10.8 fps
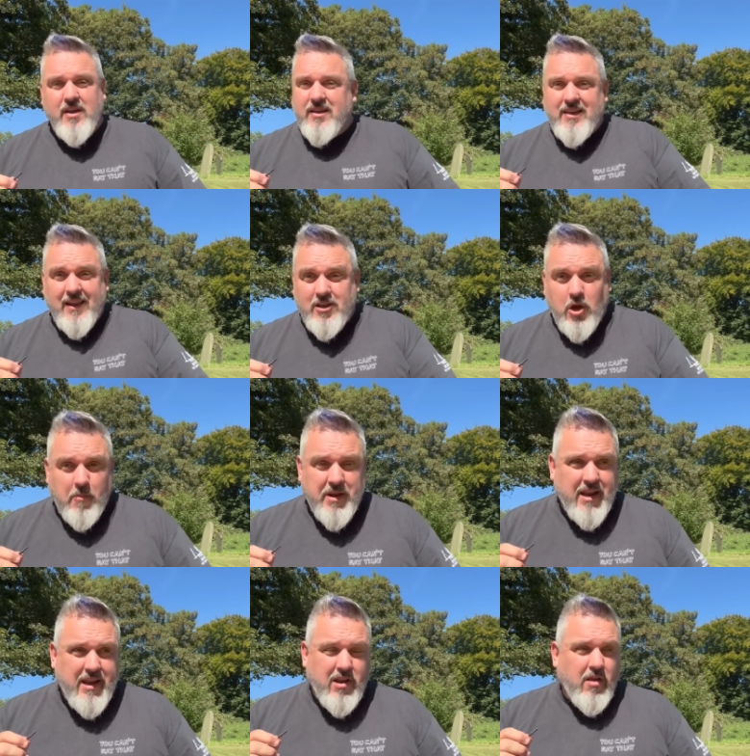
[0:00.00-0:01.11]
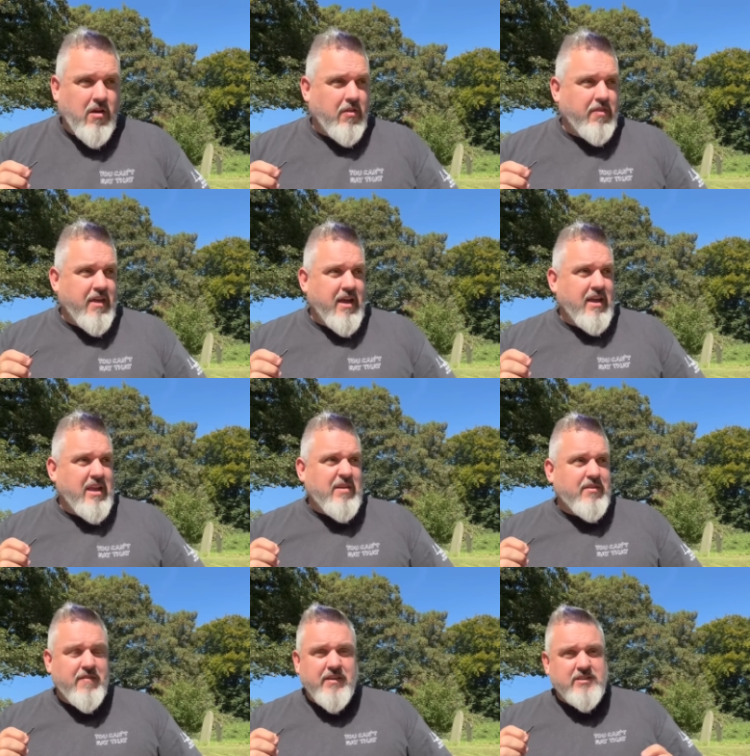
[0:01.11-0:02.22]
Get a comment in on there, even
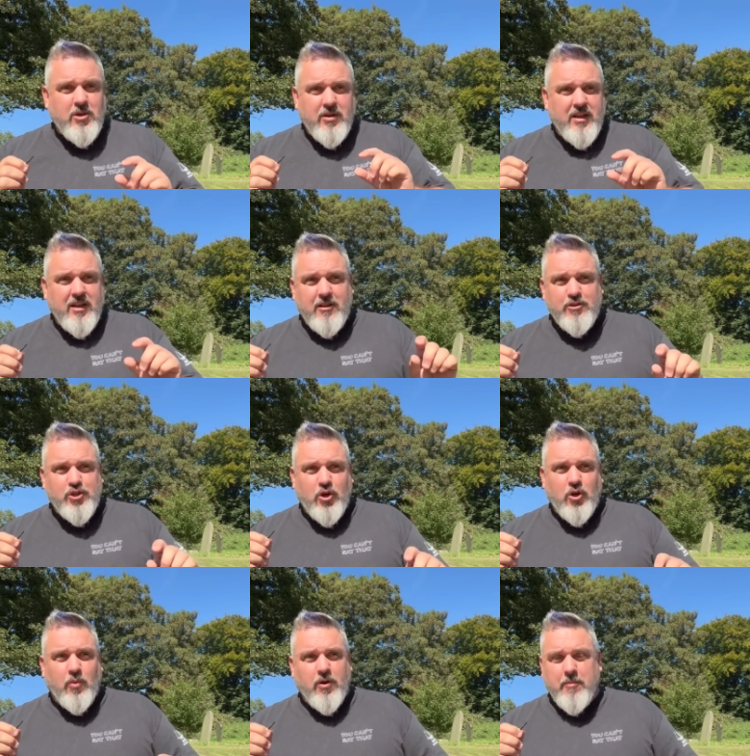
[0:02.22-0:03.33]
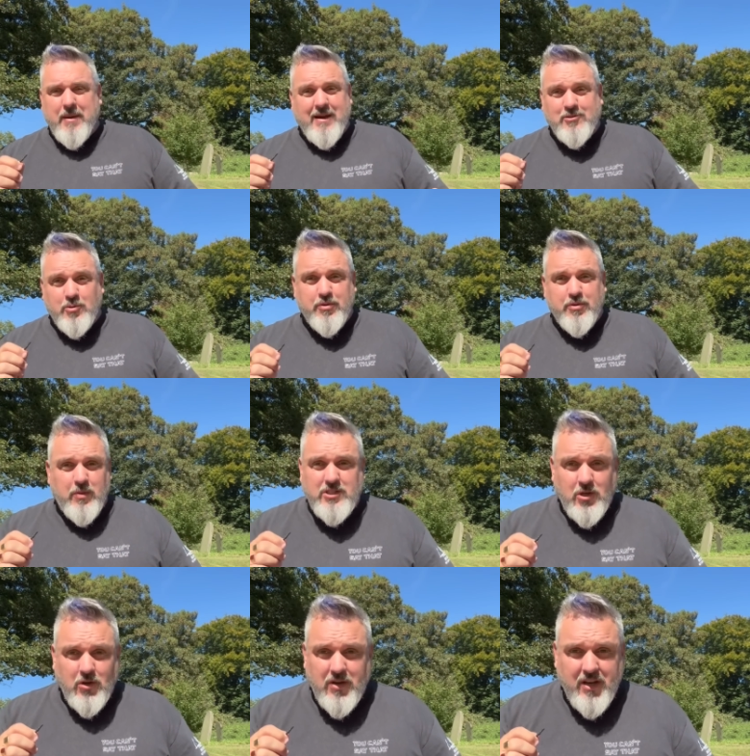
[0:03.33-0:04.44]
if it's only a little short one about something we're
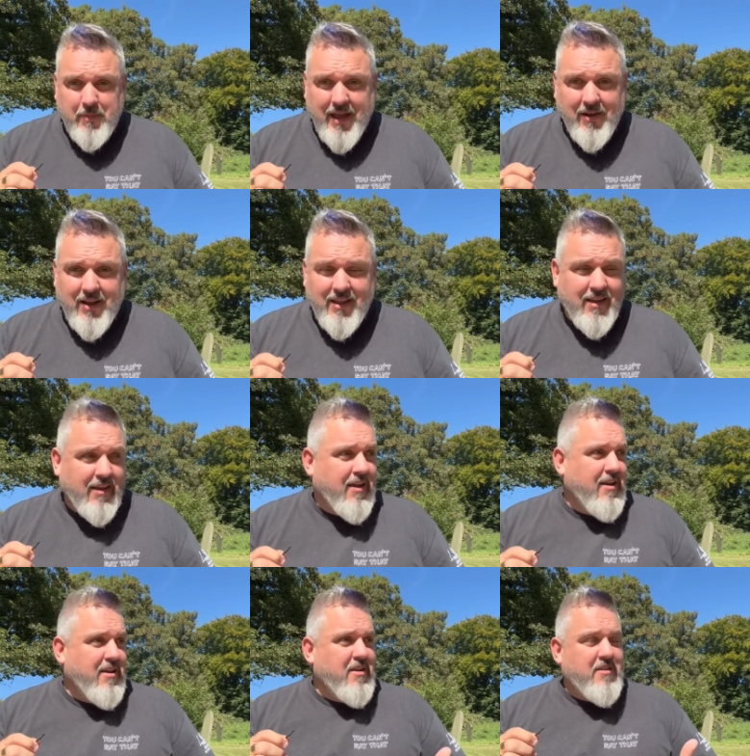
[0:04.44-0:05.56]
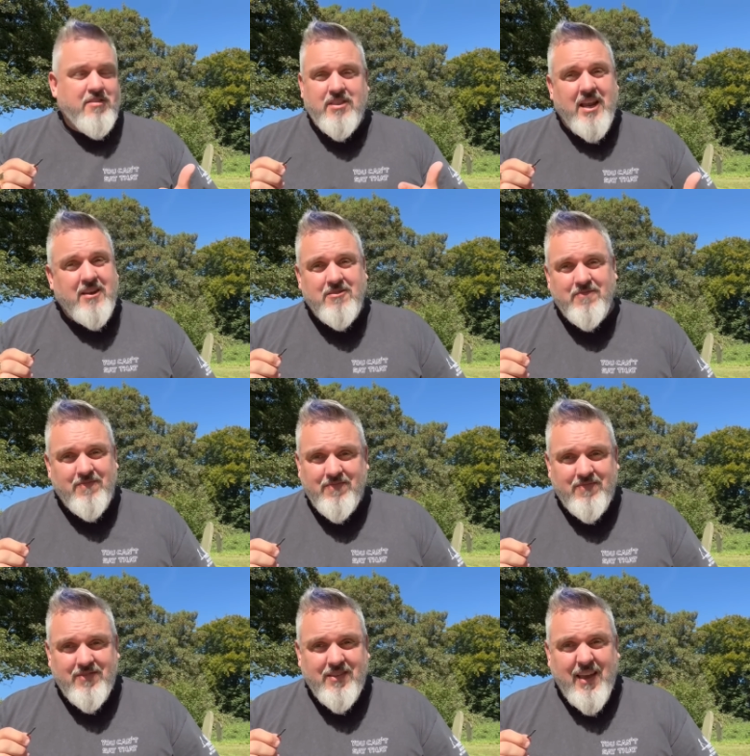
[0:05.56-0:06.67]
talking about in it. Then
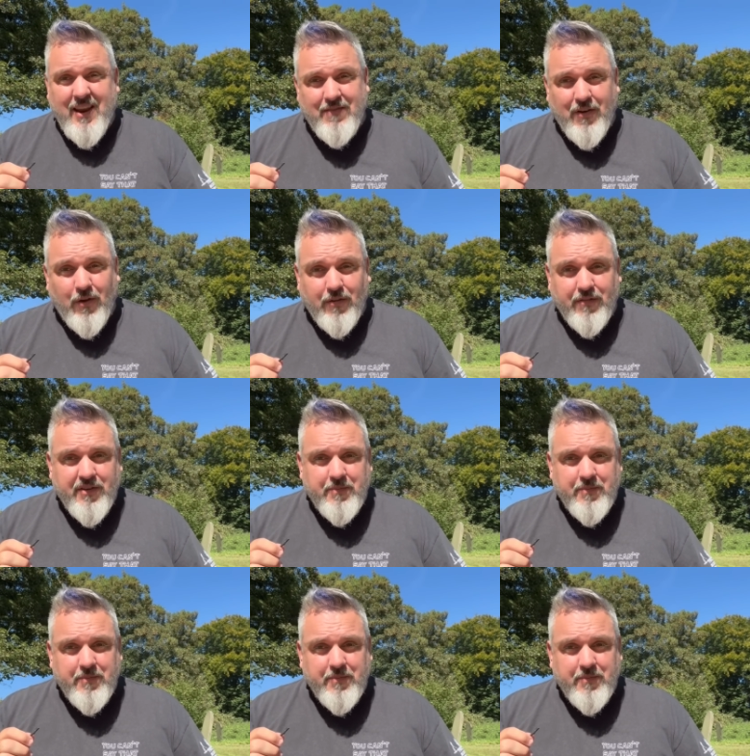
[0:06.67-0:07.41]
get involved.